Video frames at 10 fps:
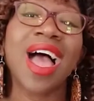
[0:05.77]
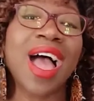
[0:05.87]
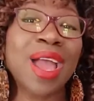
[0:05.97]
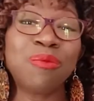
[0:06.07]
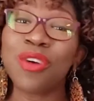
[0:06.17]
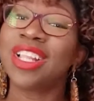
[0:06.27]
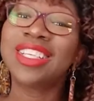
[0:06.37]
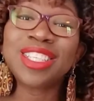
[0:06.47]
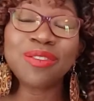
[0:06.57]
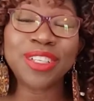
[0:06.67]
I'm
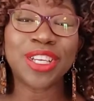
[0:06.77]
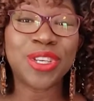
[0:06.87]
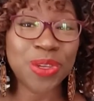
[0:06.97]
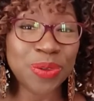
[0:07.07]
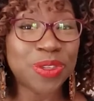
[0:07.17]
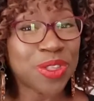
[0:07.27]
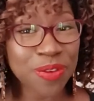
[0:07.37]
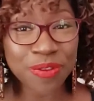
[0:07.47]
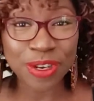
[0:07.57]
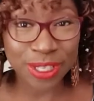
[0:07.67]
relatively new to the
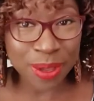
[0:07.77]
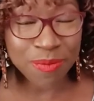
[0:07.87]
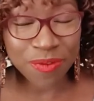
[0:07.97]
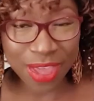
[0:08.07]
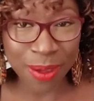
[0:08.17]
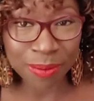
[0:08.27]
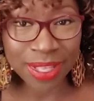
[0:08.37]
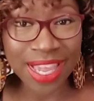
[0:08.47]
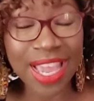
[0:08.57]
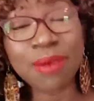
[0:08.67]
First Up
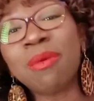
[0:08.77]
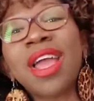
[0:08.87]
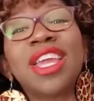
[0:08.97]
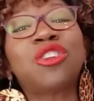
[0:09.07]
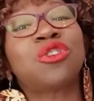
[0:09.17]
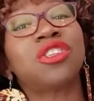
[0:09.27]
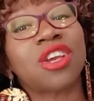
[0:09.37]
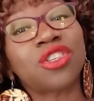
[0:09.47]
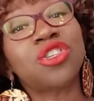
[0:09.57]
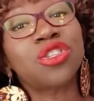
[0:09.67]
family and my
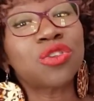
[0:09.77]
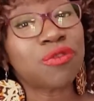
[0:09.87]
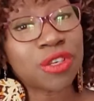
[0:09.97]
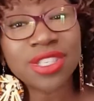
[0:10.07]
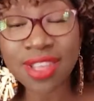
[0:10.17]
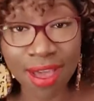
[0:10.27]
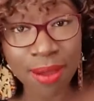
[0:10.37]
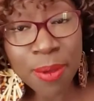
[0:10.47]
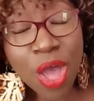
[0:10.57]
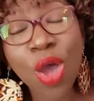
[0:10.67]
introduction to First
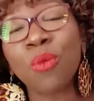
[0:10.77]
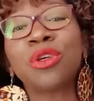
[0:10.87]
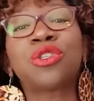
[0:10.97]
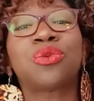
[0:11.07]
Up was